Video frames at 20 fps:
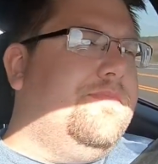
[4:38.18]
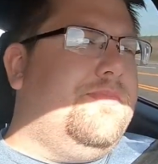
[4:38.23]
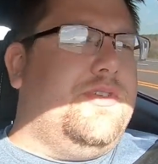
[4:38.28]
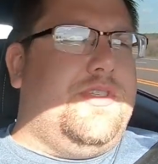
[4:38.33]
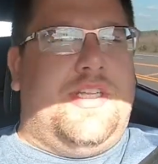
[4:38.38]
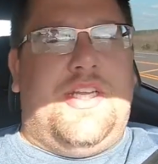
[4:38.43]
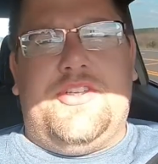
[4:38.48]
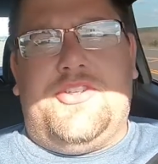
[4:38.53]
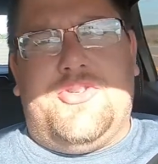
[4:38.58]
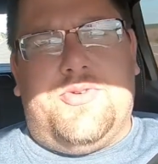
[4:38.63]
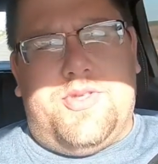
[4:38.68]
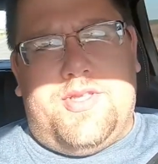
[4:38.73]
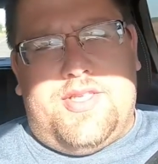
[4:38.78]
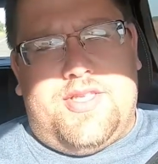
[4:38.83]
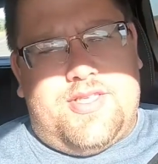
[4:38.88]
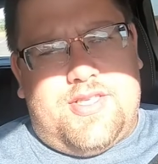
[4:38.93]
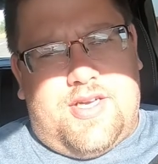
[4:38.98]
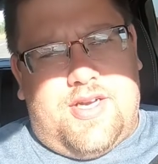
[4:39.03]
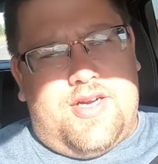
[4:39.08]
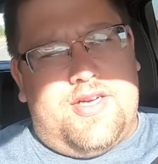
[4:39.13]
potential with
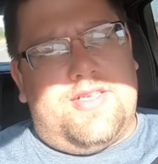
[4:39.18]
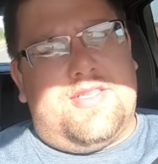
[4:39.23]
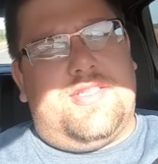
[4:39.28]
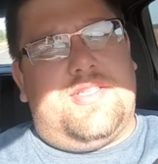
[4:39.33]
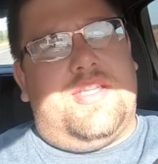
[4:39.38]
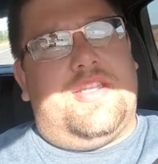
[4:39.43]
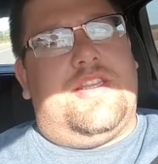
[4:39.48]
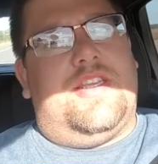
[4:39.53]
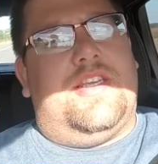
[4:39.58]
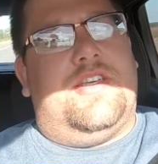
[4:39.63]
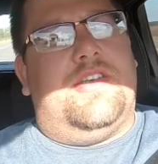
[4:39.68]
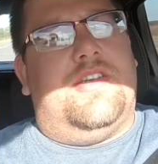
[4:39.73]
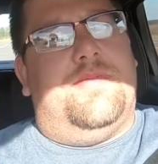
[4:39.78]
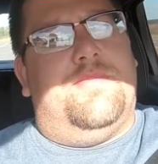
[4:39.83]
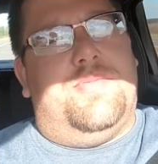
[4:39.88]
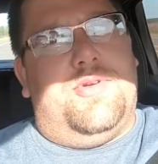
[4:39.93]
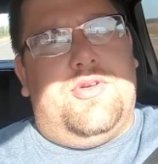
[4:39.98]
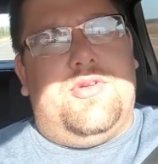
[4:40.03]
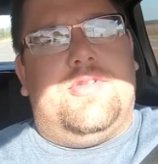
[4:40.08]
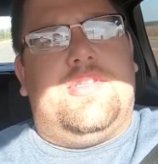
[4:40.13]
these cars that they could
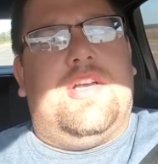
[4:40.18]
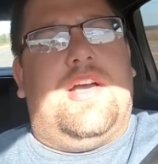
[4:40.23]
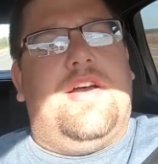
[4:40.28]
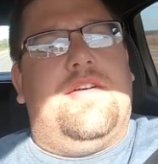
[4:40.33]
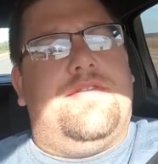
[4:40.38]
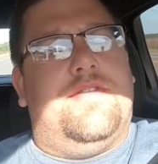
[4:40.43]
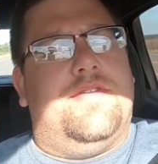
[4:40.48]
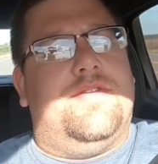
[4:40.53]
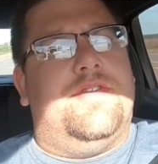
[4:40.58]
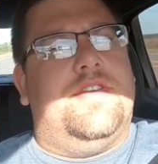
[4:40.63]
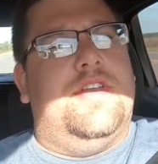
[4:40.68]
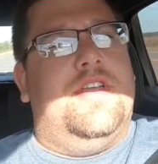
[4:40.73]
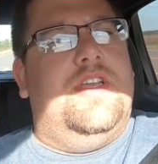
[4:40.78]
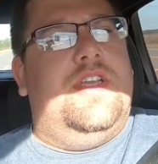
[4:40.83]
have built off of.